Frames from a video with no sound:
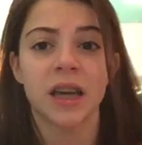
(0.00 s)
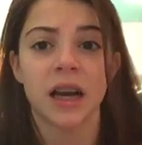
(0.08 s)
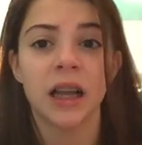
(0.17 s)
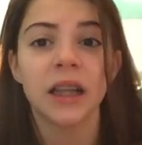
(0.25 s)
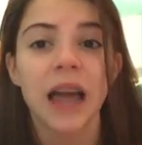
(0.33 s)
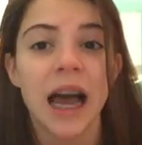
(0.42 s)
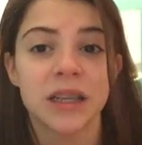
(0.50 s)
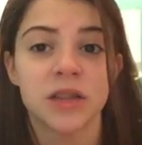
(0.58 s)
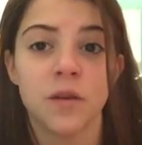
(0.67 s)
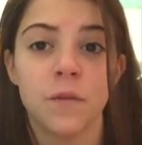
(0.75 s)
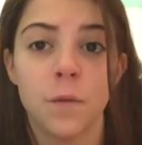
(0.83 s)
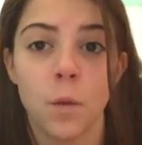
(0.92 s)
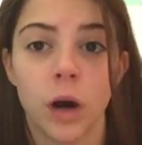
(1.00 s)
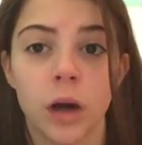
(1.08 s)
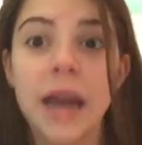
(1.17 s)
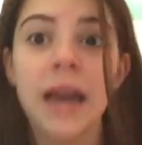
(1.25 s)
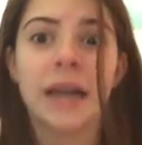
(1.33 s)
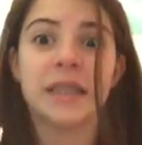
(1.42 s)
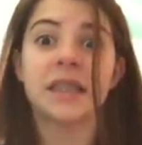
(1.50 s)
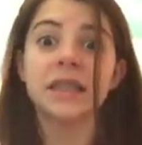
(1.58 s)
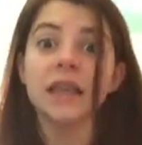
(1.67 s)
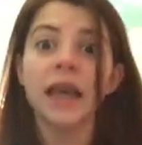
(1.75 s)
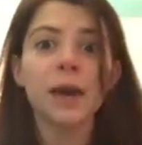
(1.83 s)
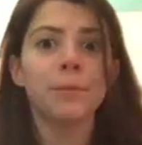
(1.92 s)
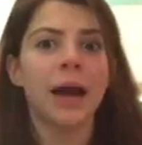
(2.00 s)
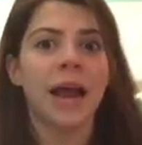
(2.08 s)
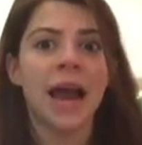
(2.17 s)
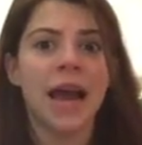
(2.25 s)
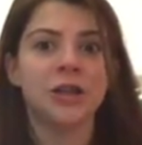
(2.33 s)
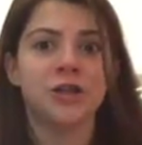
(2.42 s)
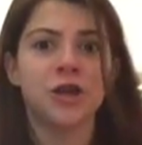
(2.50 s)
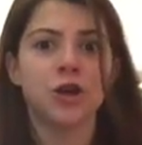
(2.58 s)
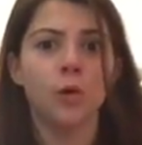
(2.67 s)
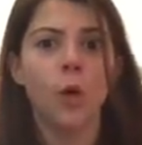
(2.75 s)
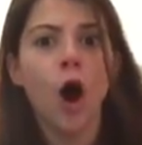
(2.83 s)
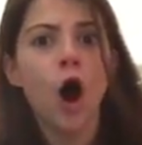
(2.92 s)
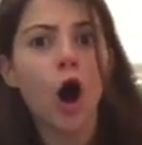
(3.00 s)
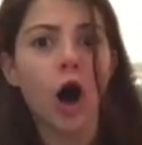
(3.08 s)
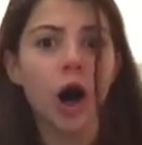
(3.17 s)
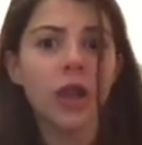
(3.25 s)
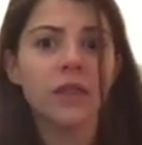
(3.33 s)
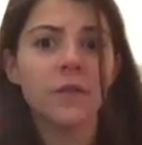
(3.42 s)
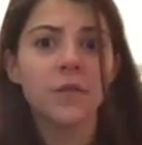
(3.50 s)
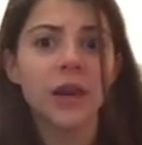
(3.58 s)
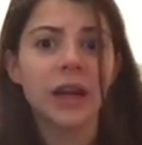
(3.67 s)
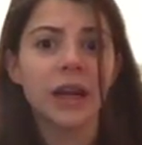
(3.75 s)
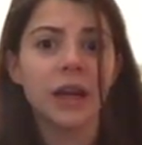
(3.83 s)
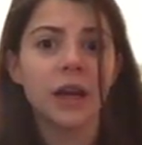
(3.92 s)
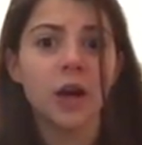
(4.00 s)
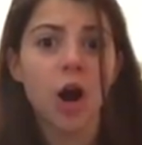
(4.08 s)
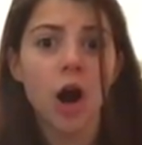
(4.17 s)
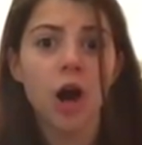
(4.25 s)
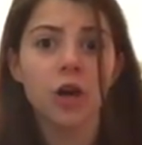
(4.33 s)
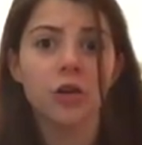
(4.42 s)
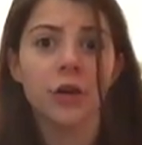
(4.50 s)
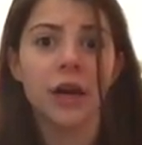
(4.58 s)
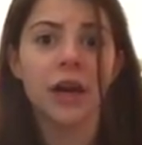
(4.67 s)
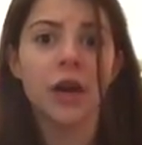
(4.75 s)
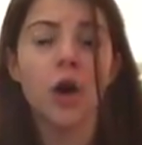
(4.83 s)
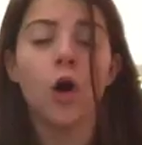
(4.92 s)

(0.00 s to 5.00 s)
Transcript: to class for? And I slammed my head too on the freaking concrete